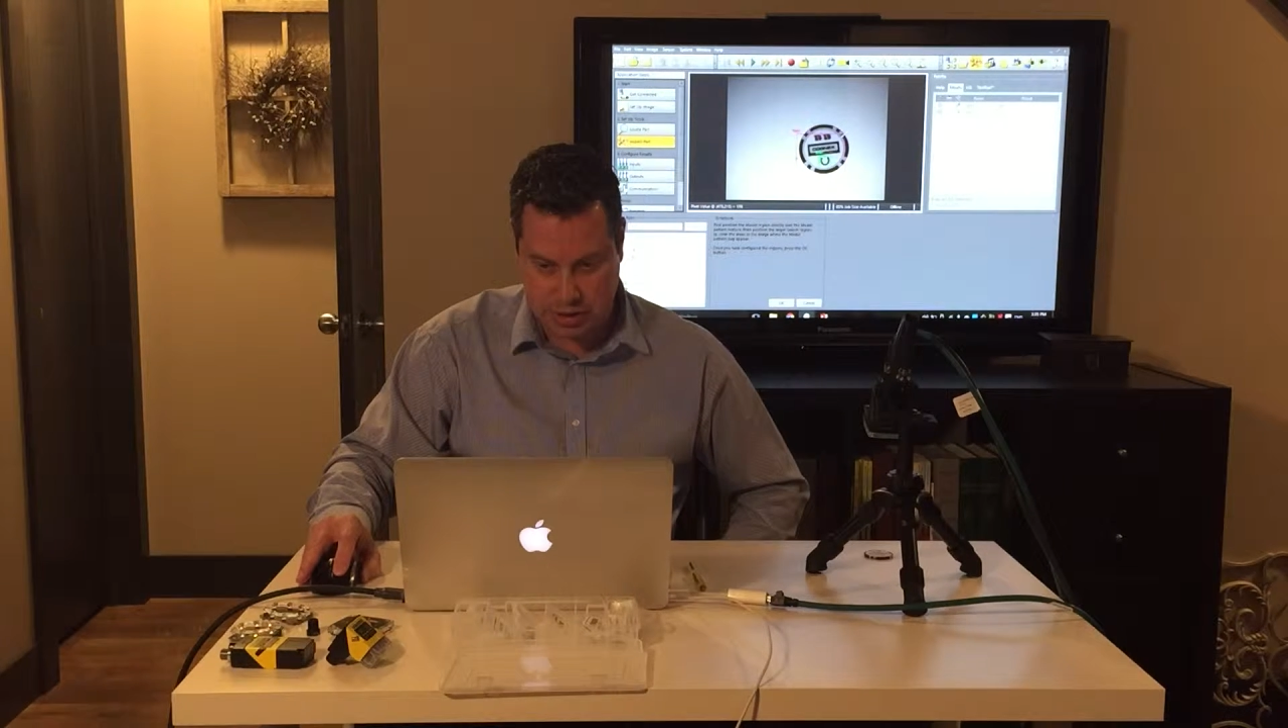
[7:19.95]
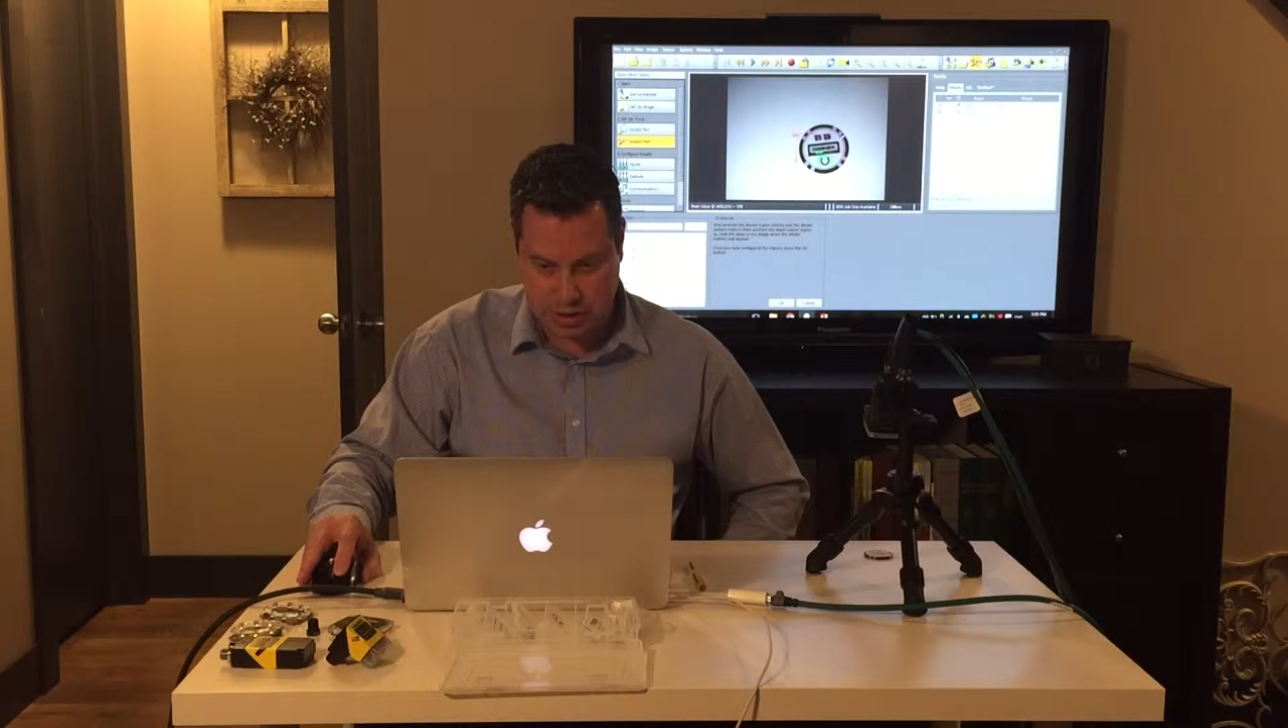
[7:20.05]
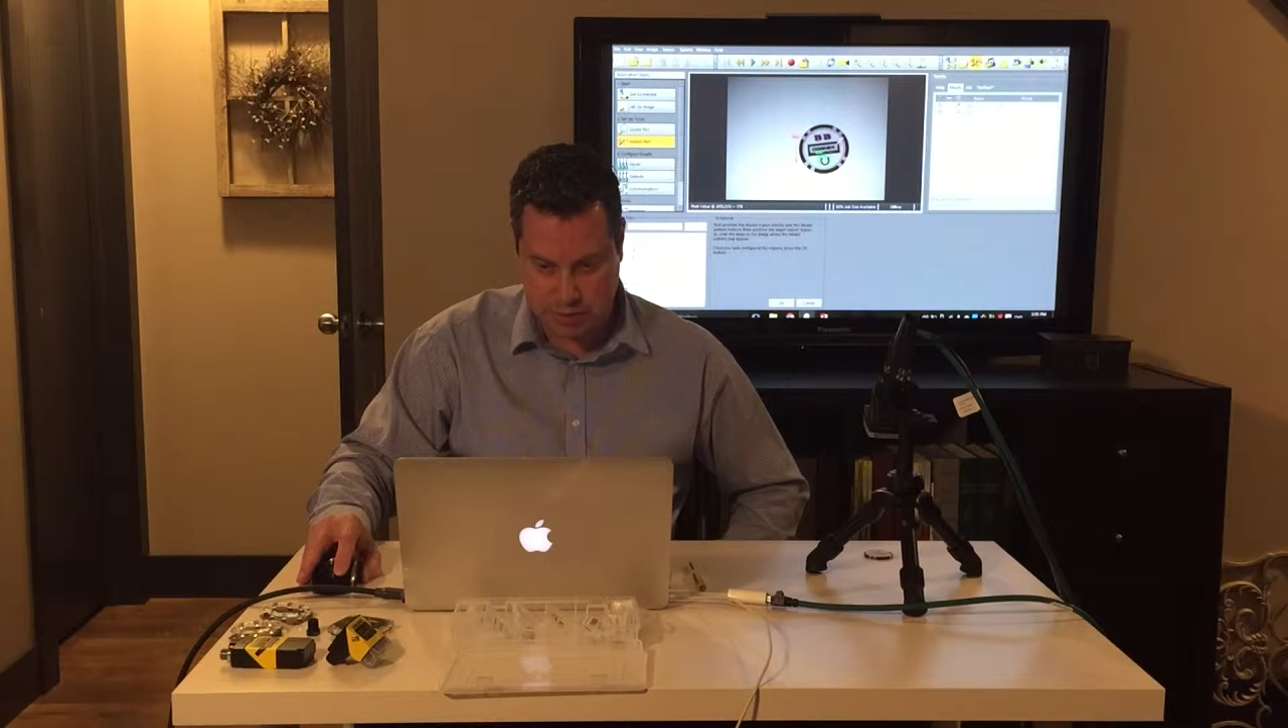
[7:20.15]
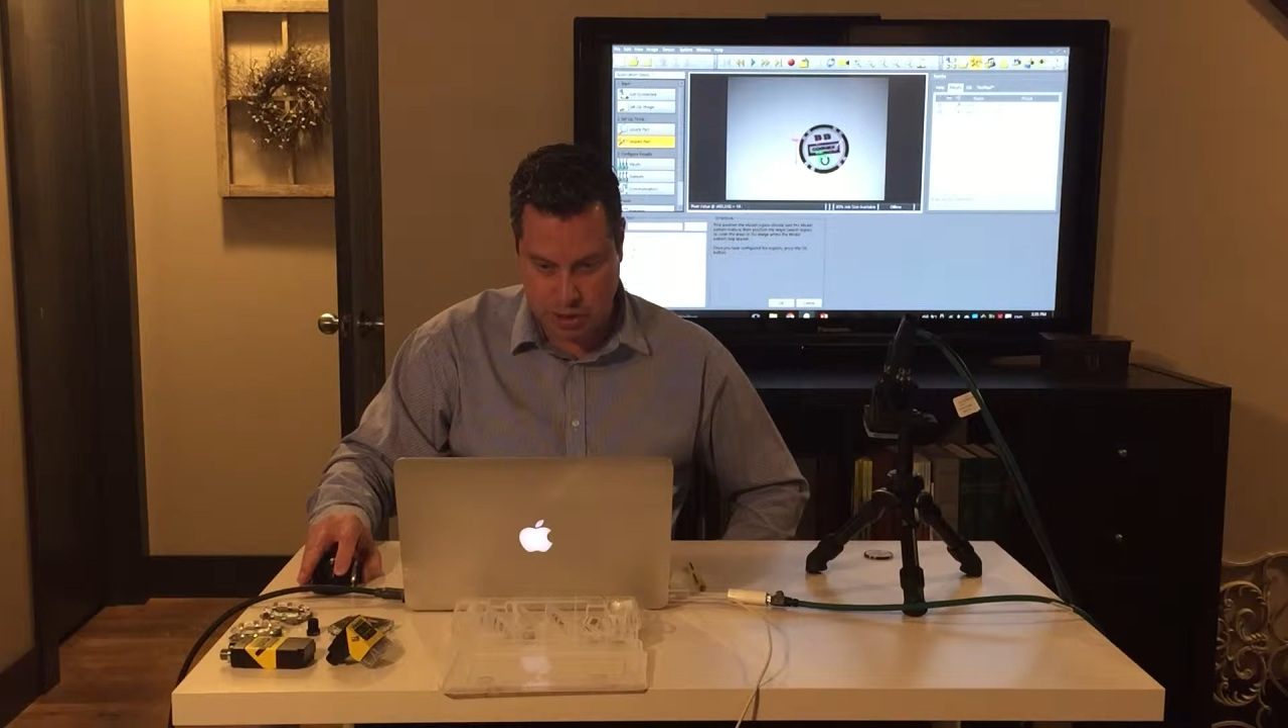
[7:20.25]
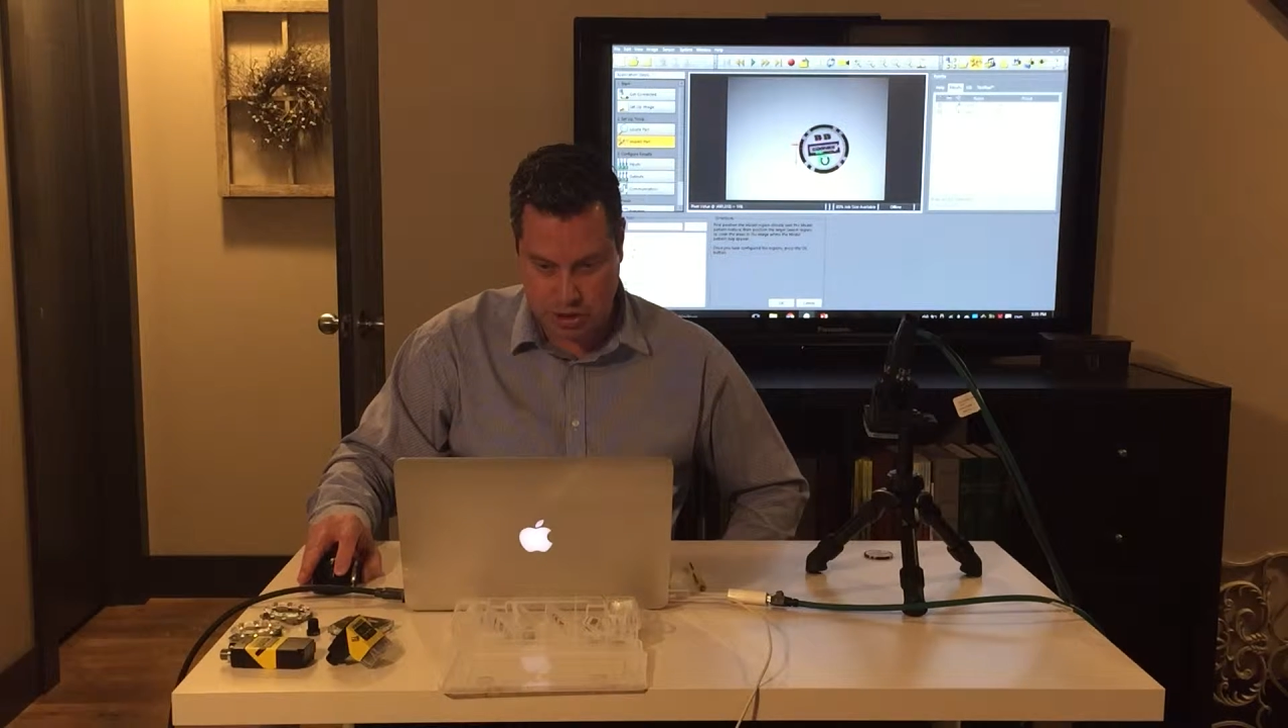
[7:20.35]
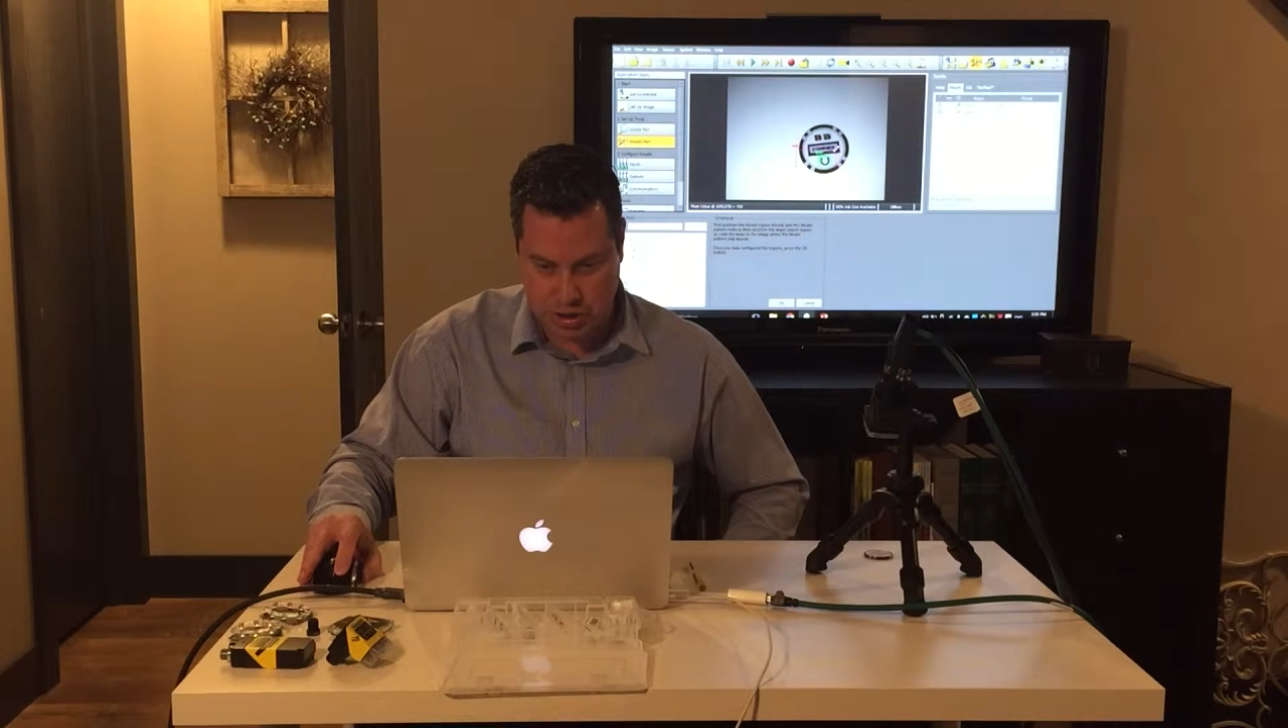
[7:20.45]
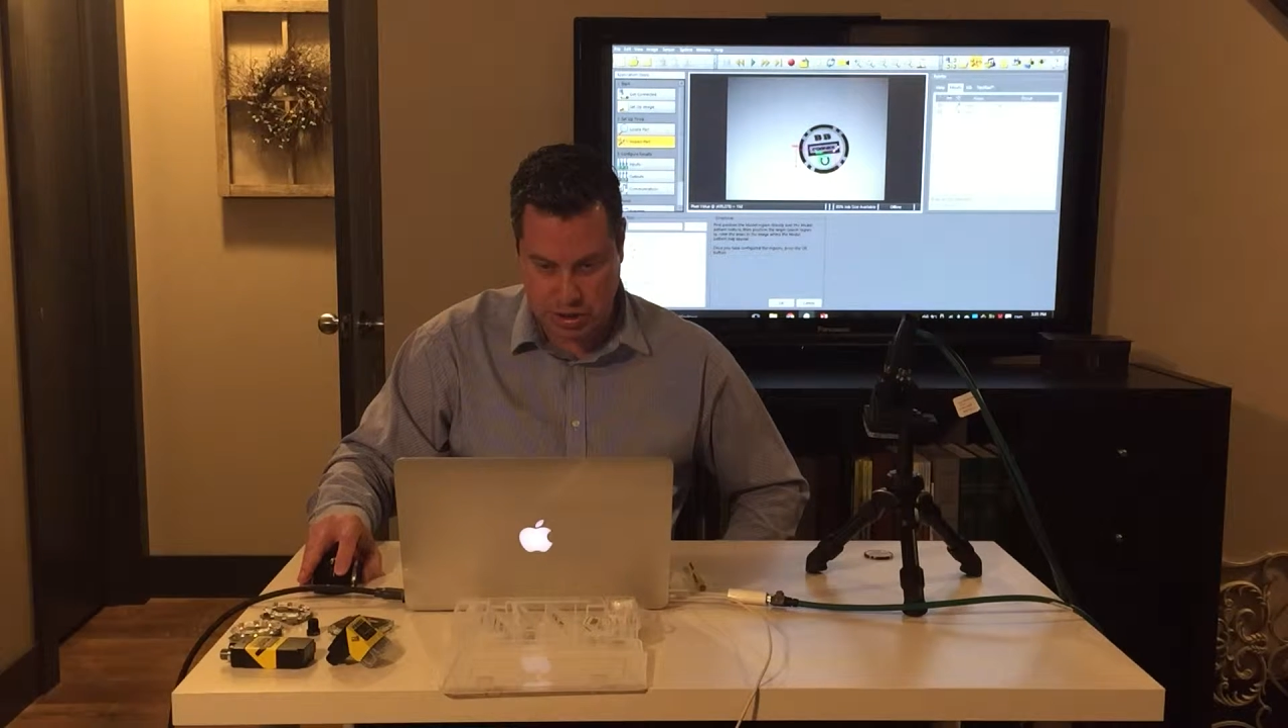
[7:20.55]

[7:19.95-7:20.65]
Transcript: inspection